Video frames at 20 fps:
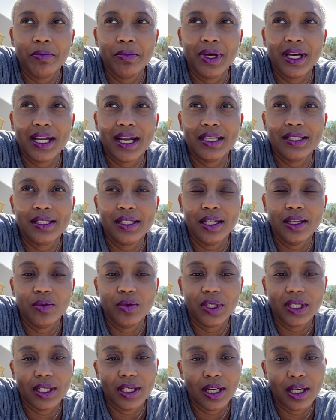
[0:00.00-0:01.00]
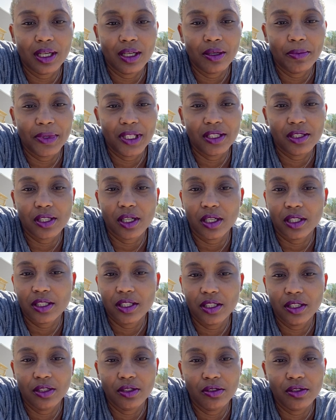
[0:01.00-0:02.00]
But I did want to come and talk
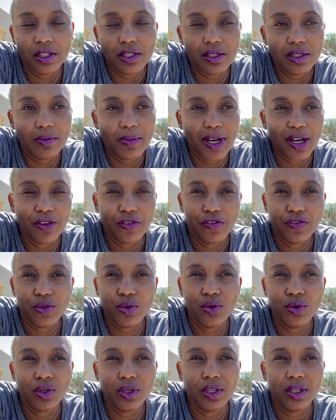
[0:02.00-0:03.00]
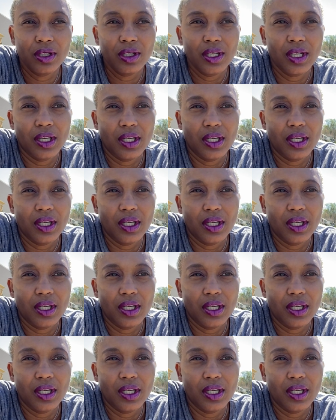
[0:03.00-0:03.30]
to you just about 4